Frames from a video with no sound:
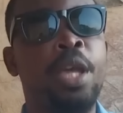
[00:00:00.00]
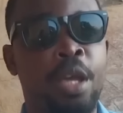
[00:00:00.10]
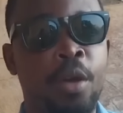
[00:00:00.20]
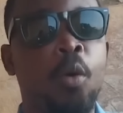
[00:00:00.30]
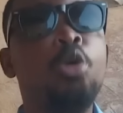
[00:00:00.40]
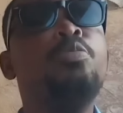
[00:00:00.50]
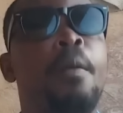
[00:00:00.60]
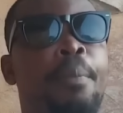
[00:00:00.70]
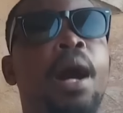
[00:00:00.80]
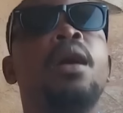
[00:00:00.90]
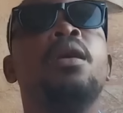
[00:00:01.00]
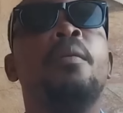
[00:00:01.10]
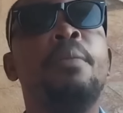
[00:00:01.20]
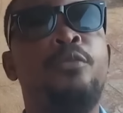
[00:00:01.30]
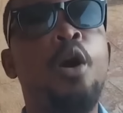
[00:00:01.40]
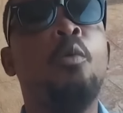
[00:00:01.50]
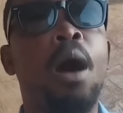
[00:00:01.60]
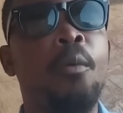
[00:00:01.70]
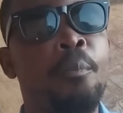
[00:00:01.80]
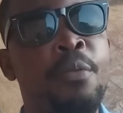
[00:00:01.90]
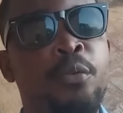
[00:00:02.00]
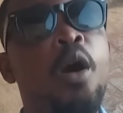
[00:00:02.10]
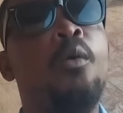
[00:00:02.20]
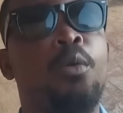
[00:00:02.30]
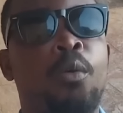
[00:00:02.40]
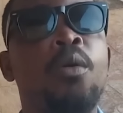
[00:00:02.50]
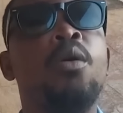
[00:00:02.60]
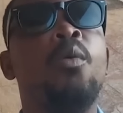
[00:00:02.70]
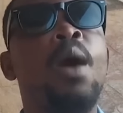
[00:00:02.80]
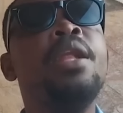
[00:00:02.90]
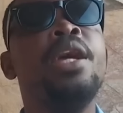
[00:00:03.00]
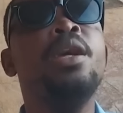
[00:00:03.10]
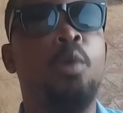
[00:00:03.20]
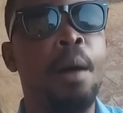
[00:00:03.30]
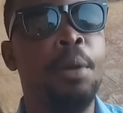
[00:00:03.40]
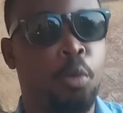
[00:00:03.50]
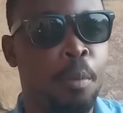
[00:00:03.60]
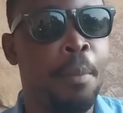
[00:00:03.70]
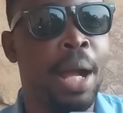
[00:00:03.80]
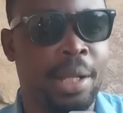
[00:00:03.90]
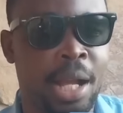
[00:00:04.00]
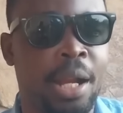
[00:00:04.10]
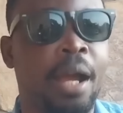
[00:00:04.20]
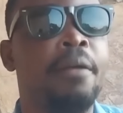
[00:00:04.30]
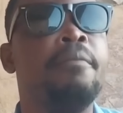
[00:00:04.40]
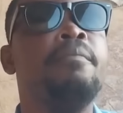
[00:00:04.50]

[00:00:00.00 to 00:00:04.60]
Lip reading: okay, also men pass before. Why the you come and come out of Ghana?